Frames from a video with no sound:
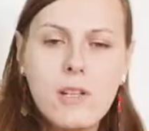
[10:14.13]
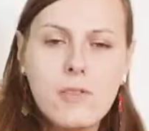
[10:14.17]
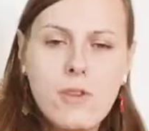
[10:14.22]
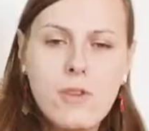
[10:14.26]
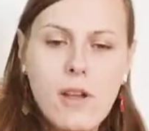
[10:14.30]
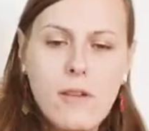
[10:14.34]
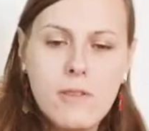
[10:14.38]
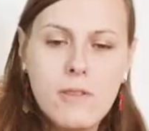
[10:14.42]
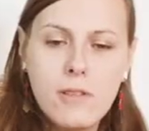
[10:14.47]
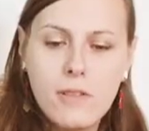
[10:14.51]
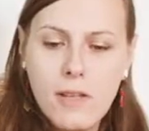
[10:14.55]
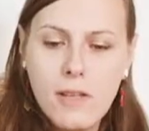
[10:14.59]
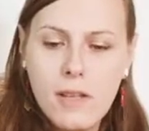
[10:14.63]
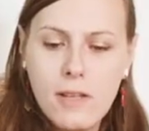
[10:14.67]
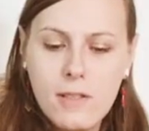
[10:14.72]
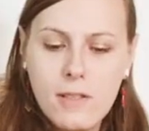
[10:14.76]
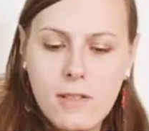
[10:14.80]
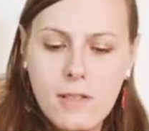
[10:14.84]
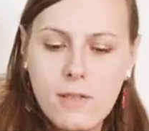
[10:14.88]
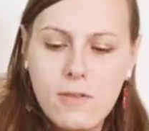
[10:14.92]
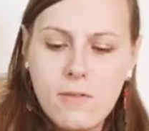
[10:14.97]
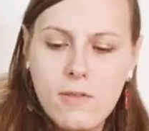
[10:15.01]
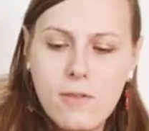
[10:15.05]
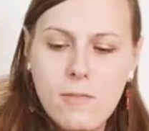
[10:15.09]
driver's
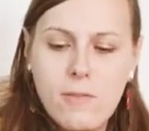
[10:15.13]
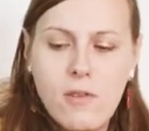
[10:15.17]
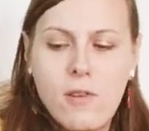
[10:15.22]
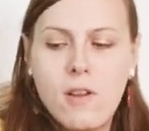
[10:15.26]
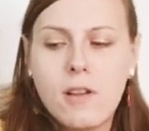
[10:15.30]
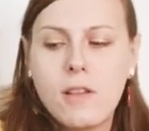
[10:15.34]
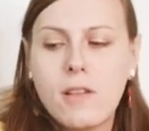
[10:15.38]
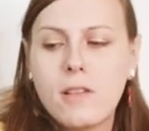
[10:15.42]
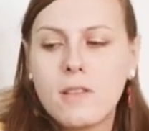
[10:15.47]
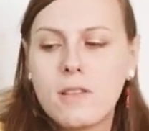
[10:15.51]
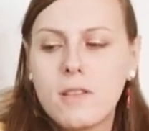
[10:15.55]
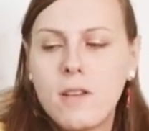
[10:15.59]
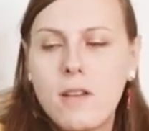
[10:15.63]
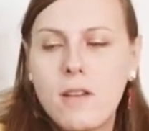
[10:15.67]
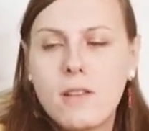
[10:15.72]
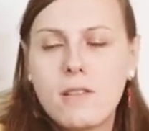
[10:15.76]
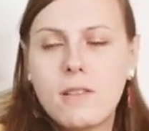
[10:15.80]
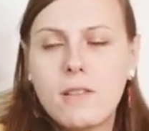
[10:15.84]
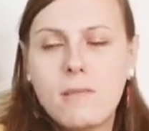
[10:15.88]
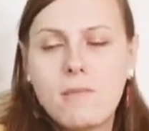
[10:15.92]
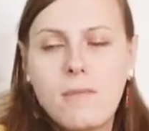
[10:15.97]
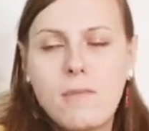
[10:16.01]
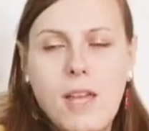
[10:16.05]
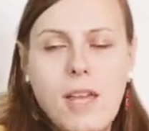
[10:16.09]
license from Arkansas
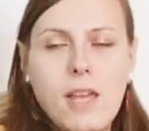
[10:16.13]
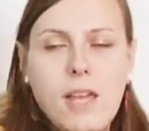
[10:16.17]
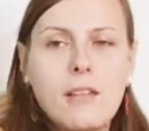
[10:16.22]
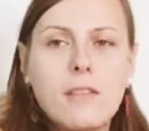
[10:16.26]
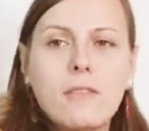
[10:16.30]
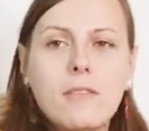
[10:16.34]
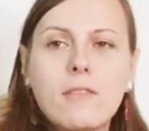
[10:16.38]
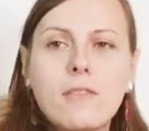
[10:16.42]
to Maine.